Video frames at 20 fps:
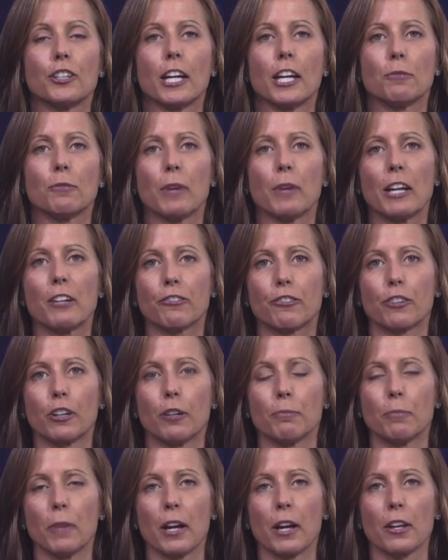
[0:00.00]
it went
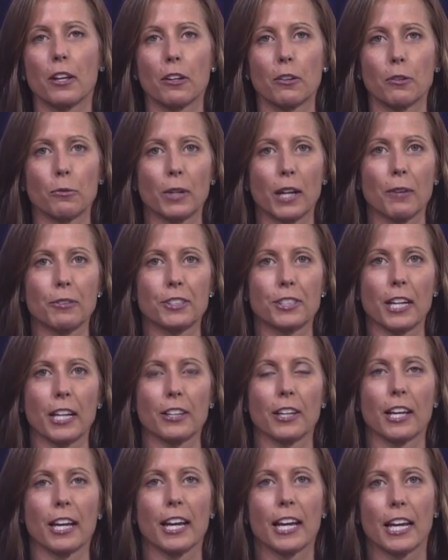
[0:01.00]
from what I would say the
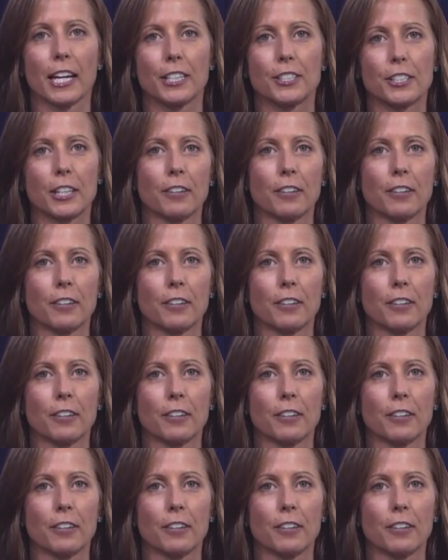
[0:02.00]
heads